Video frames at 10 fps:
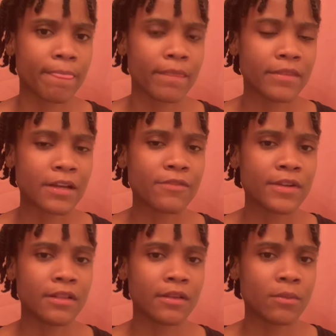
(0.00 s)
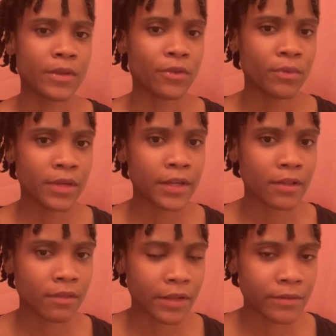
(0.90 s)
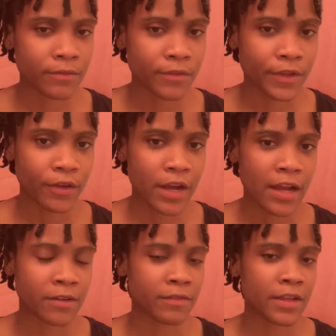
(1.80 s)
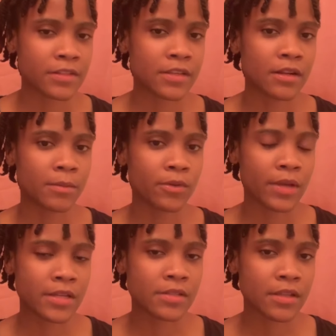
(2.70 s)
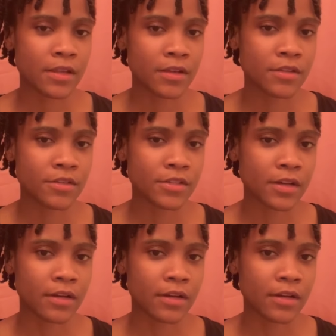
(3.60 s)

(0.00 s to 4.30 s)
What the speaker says: Definitely when you get length and you're out of that TWA stage,